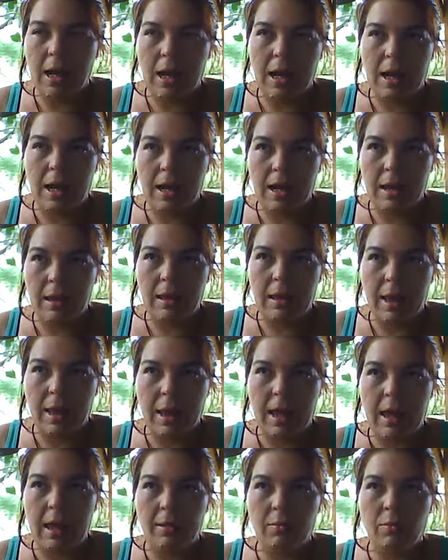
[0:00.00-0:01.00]
And
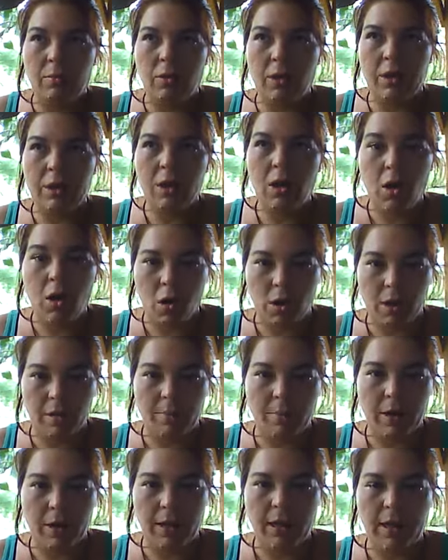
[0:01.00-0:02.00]
that was
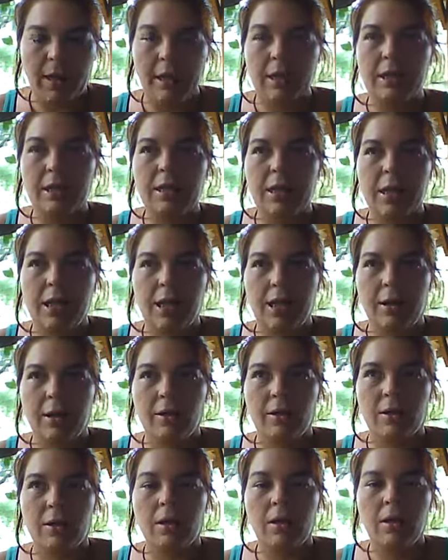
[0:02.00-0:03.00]
heartbreaking to
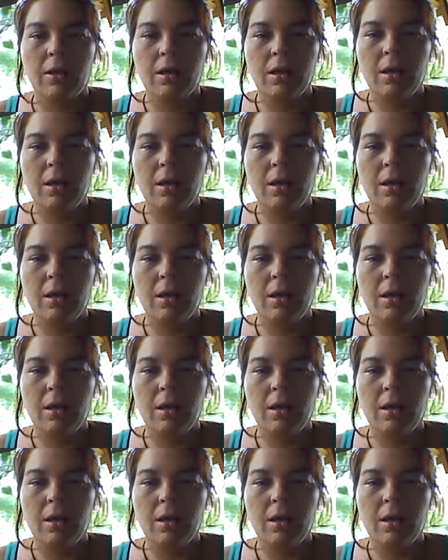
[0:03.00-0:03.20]
hear